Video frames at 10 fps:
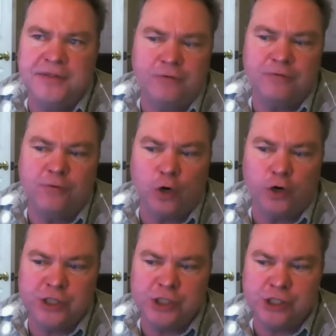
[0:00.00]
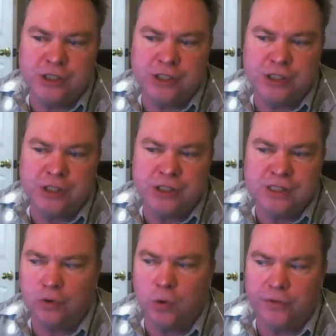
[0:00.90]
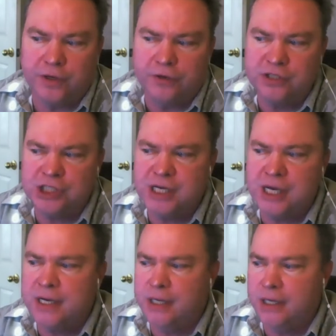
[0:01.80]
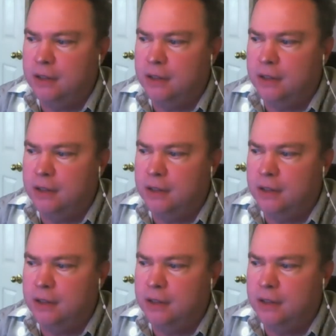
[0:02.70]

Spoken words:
before Christians. They're older than Christianity.